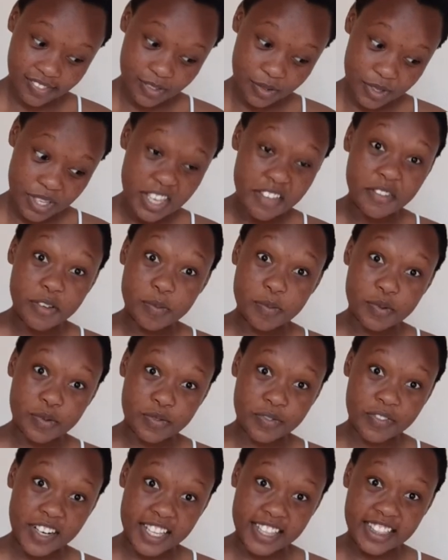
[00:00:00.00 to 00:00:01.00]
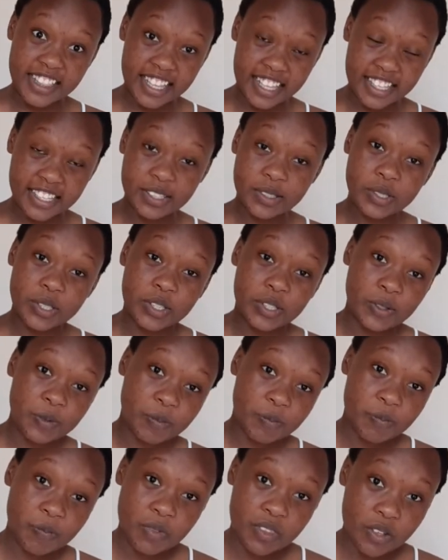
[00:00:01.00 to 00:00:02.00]
We have a proof right there.
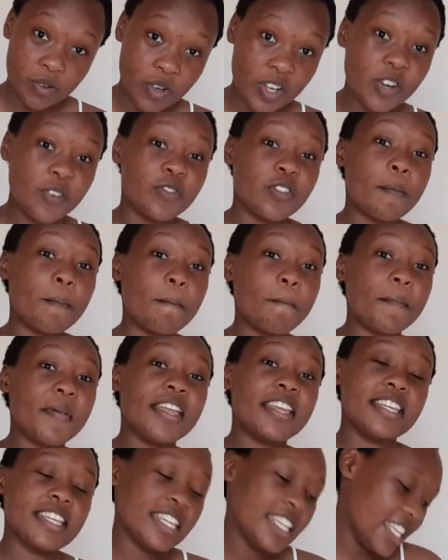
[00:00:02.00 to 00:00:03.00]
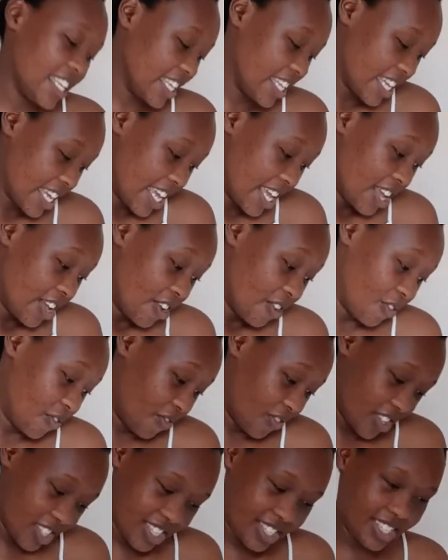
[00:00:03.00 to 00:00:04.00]
One of the many
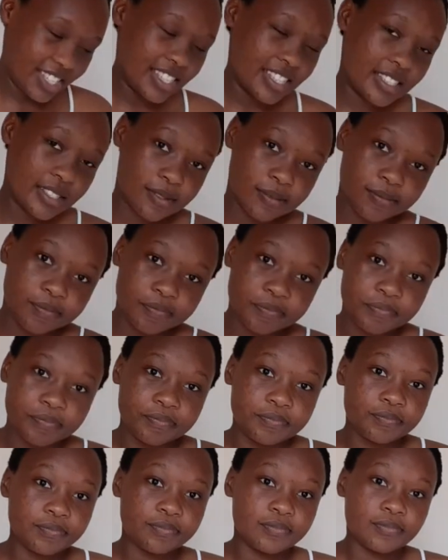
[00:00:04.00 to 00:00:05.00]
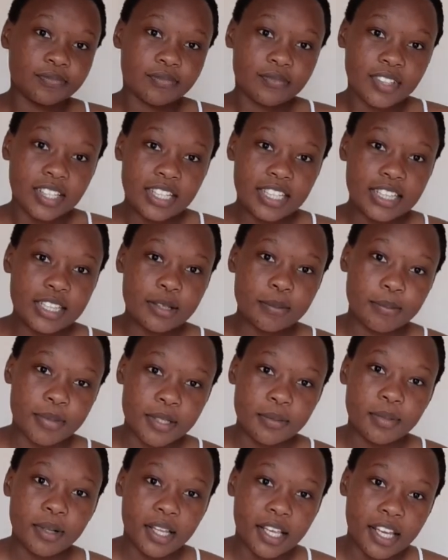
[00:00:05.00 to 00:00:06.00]
verses in the
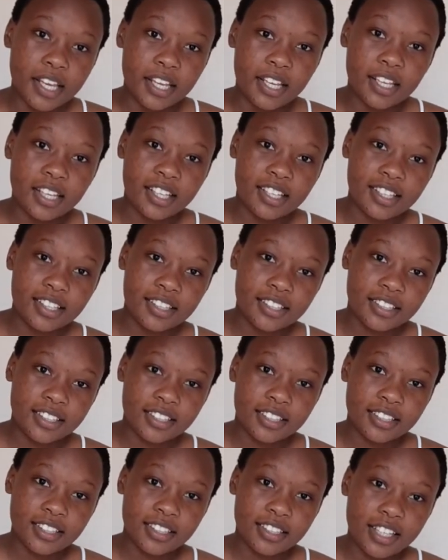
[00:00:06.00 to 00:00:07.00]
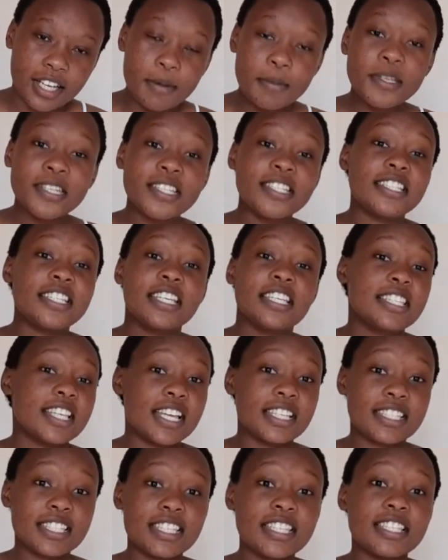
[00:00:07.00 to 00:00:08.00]
Bible. I mean,
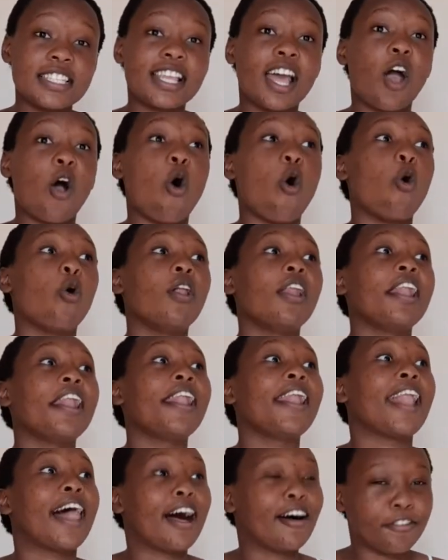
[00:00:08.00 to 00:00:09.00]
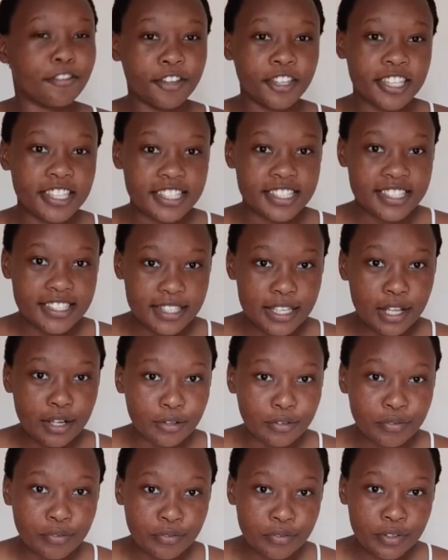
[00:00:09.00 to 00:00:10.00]
Jesus is a whole love
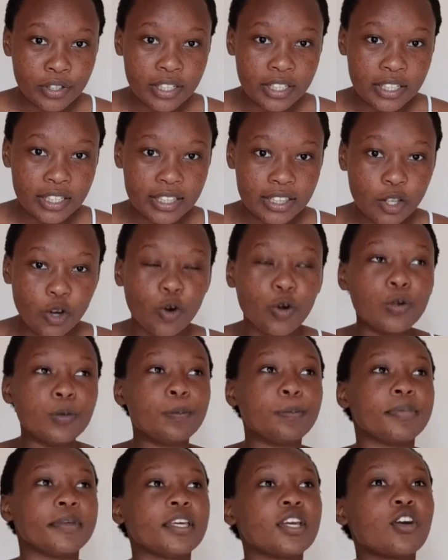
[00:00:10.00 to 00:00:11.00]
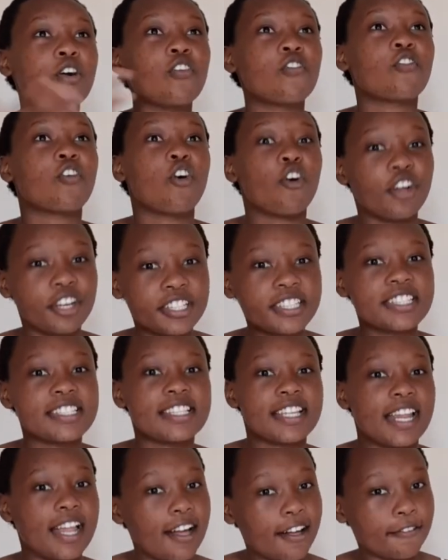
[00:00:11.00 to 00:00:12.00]
itself. The whole being of God
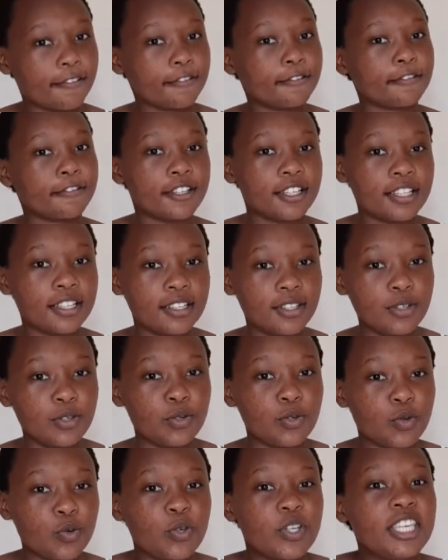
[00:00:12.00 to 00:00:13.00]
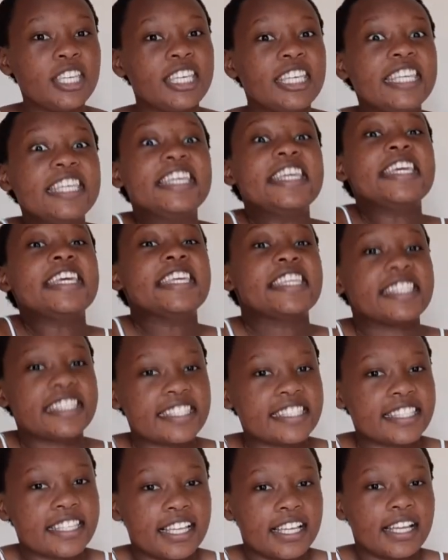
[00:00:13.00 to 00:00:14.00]
is love. You know, he
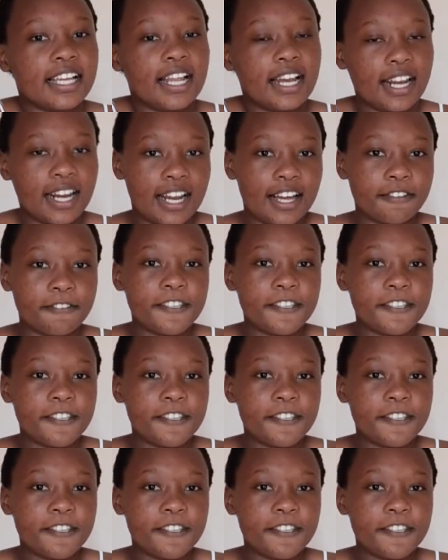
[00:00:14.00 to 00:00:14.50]
is love.